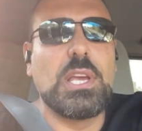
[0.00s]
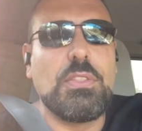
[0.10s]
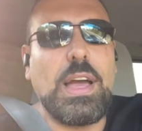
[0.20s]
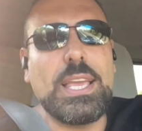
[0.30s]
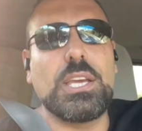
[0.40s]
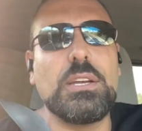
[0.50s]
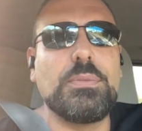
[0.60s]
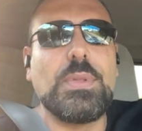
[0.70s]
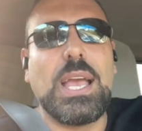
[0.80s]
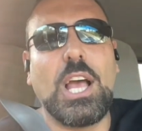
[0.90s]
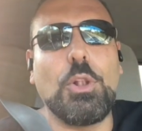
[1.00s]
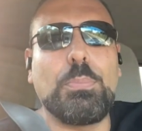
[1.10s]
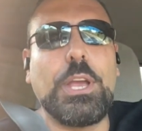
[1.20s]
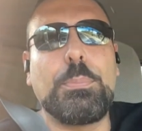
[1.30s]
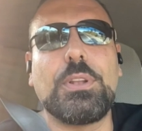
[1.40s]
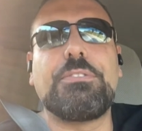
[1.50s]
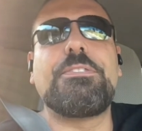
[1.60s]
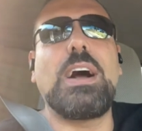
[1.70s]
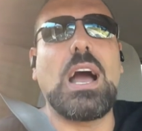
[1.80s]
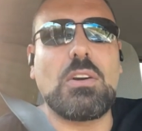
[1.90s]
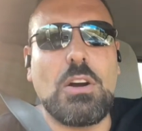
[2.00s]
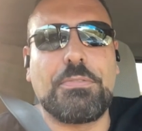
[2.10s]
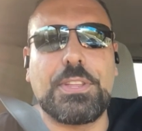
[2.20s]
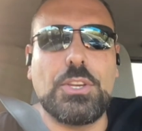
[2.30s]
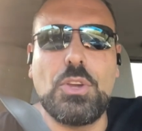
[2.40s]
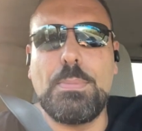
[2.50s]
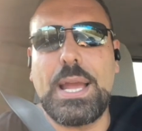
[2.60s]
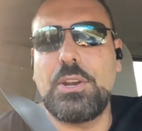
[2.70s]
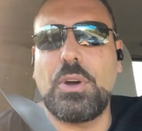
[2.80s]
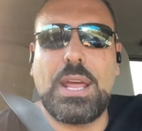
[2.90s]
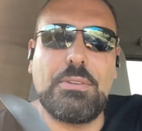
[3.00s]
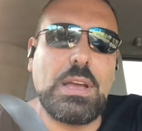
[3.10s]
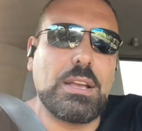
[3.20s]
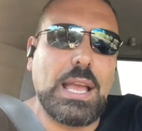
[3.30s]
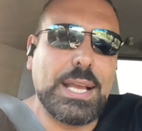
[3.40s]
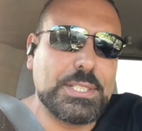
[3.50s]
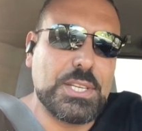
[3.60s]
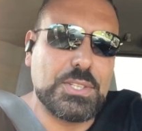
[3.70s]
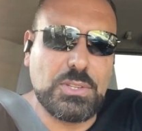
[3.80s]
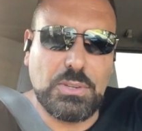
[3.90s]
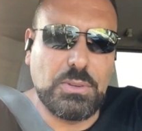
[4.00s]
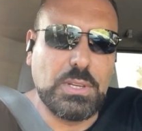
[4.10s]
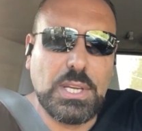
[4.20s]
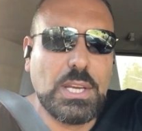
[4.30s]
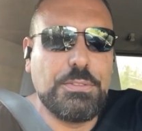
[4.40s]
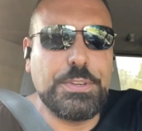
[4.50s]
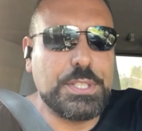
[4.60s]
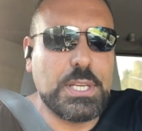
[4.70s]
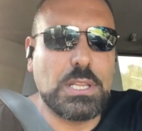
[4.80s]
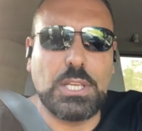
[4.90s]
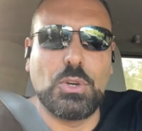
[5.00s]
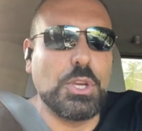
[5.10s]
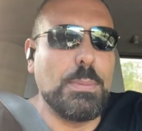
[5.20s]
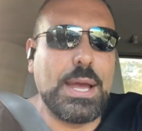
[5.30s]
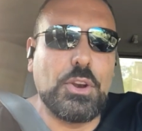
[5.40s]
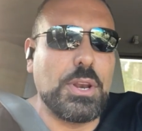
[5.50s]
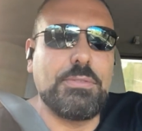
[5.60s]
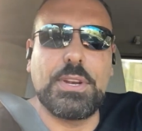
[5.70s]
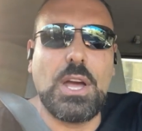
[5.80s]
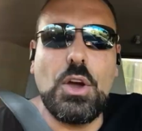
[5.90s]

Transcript: they can help people afar off that you may not have access to physically, or you may not even know